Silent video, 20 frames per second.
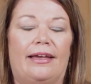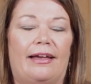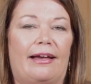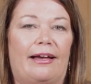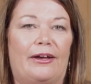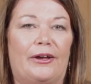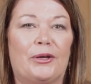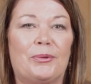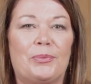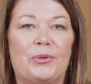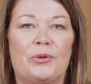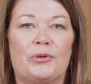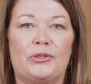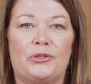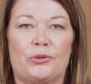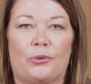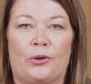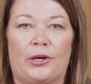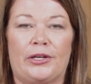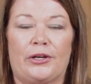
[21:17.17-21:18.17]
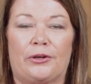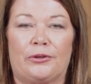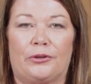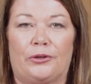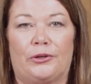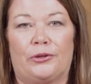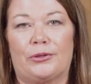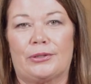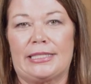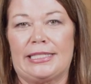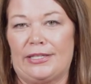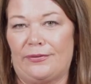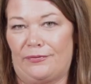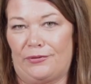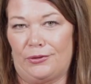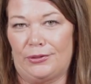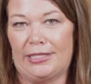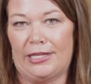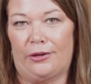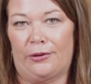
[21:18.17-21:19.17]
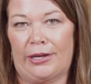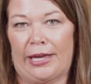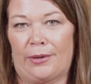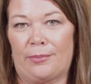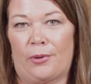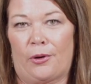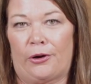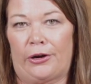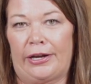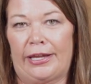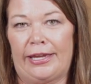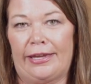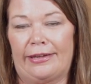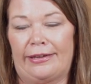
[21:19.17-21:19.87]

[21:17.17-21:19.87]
I hope you enjoyed our little seafood tailgate party,